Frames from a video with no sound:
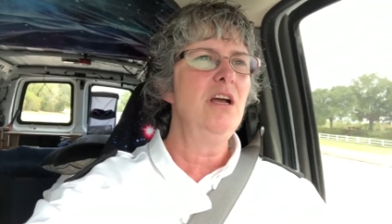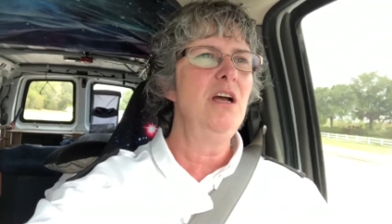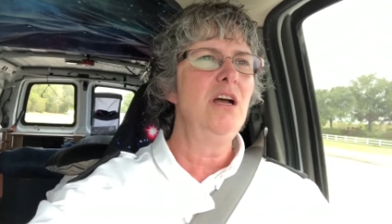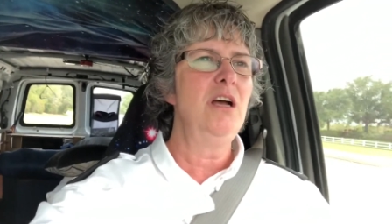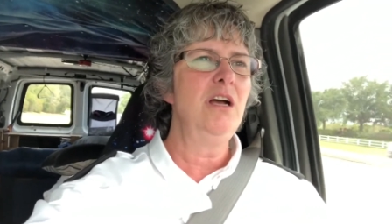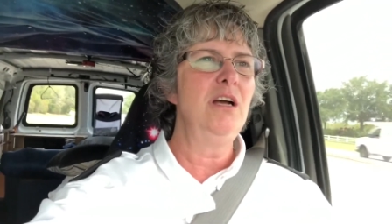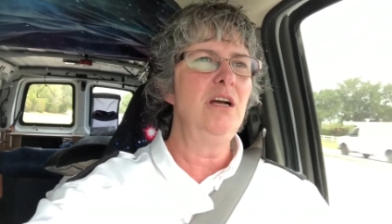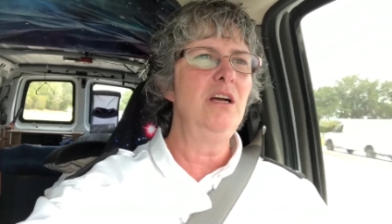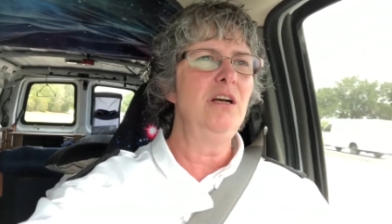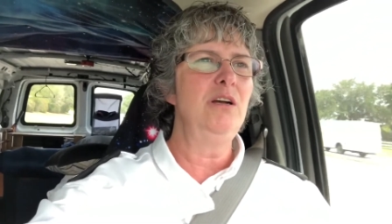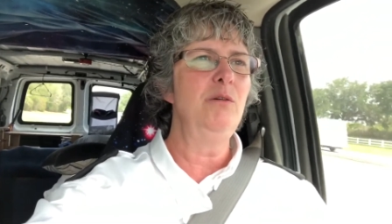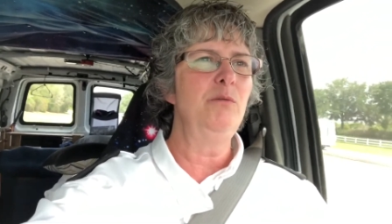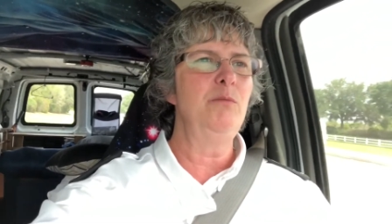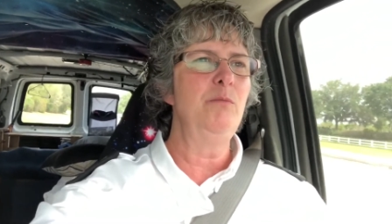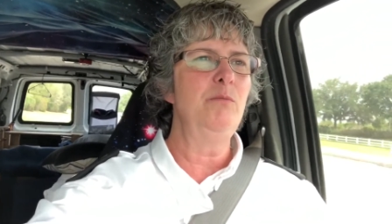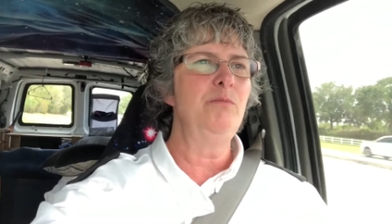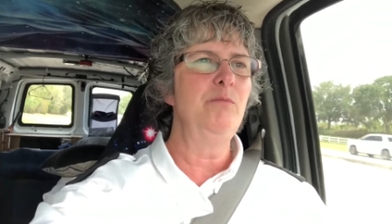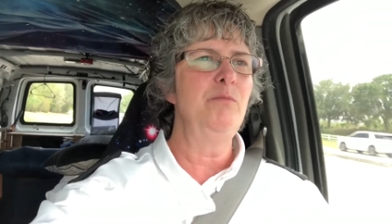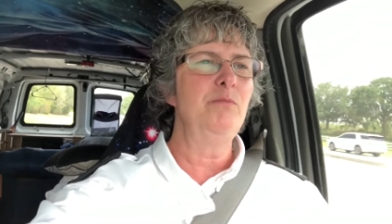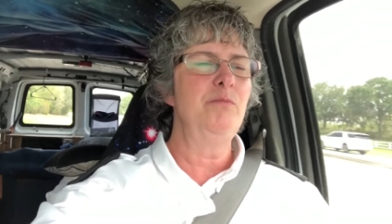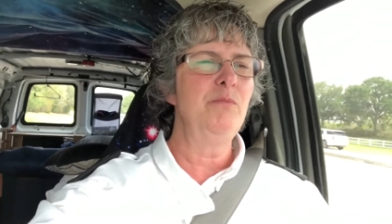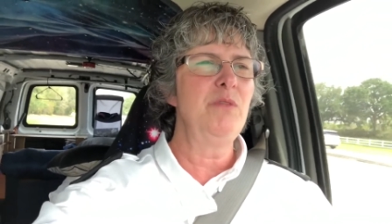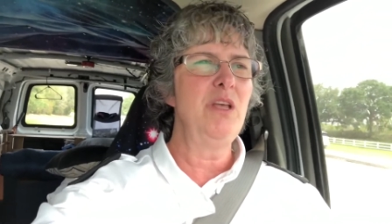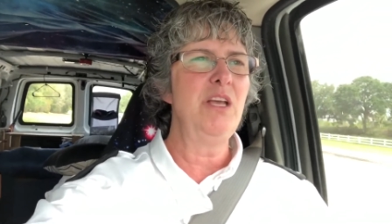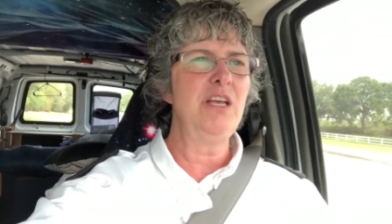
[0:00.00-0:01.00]
Um,
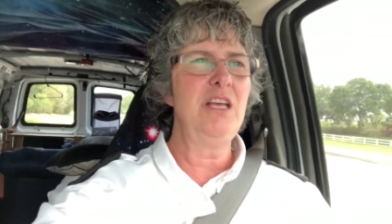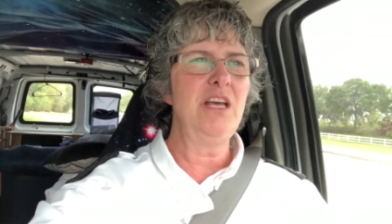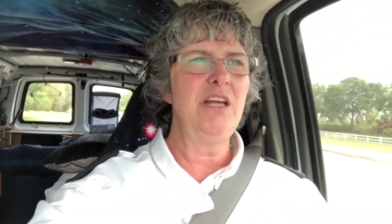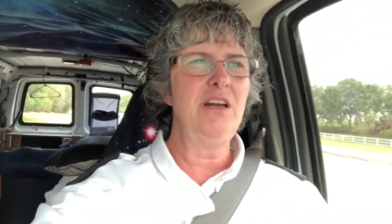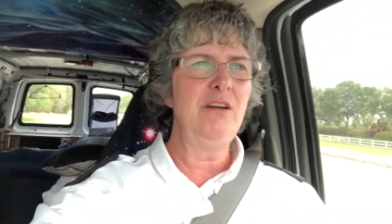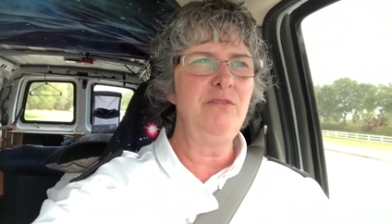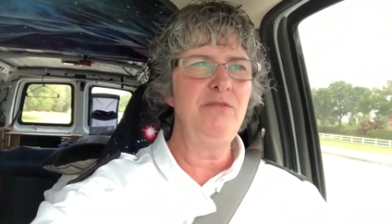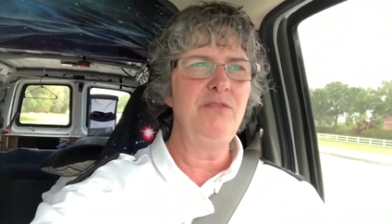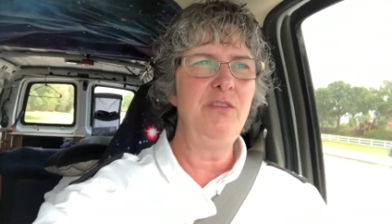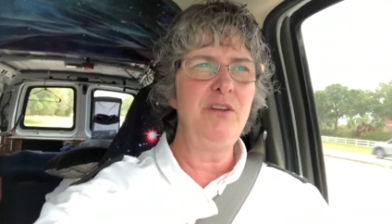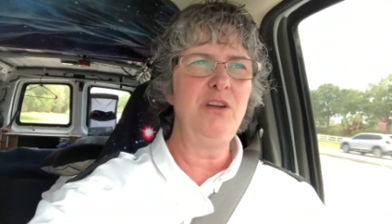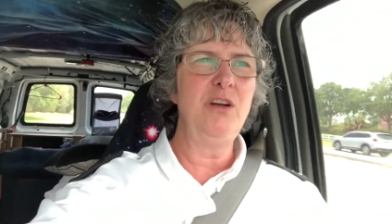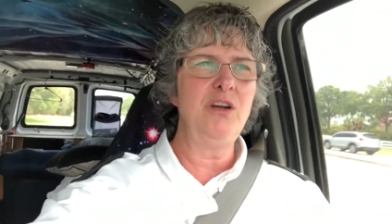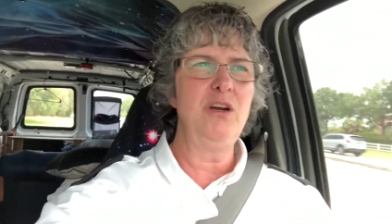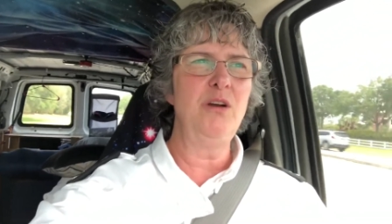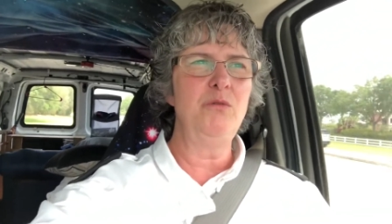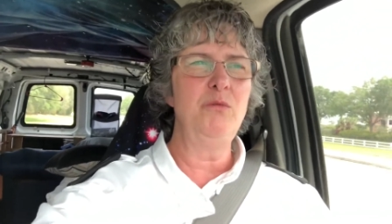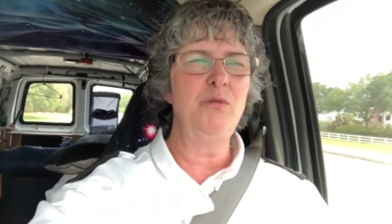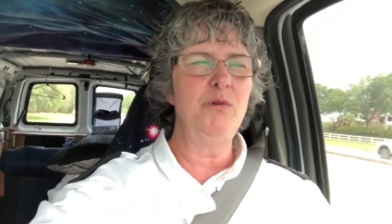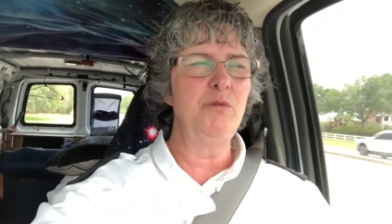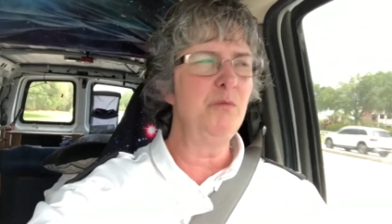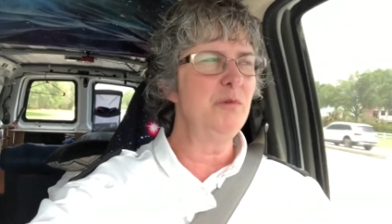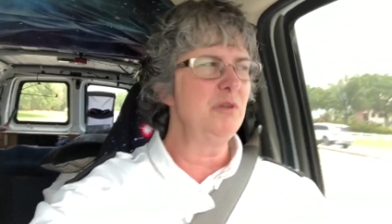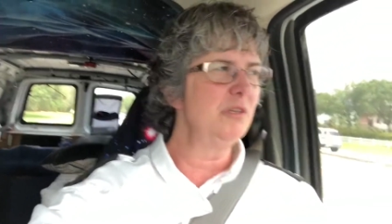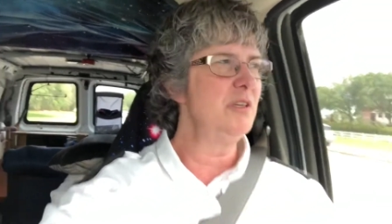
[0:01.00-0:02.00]
I kind of figure out
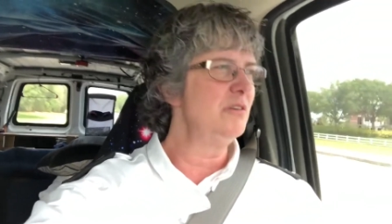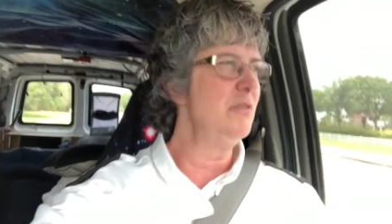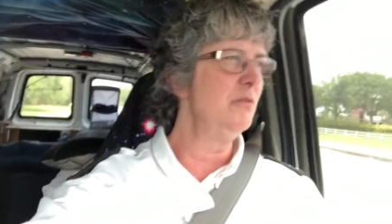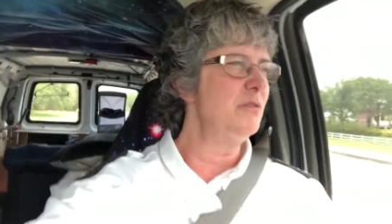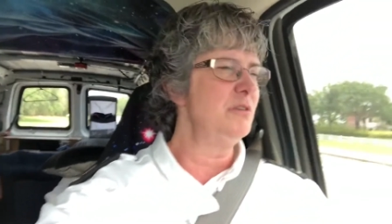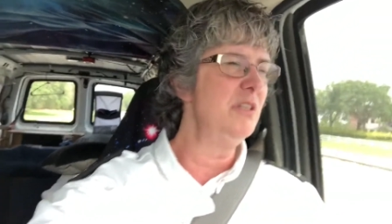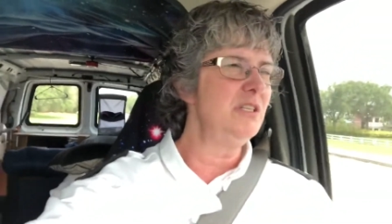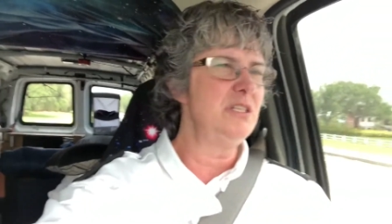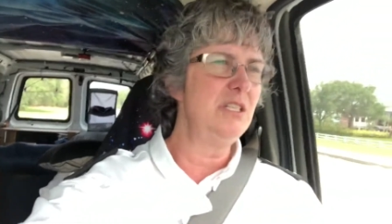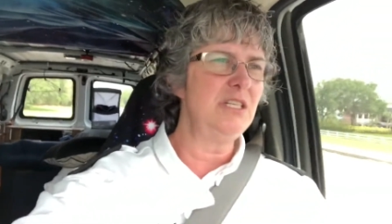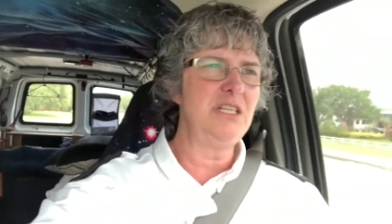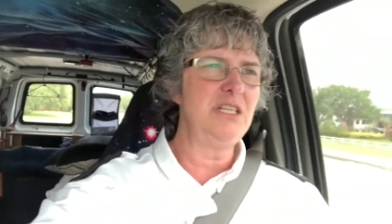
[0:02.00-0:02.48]
what we're going to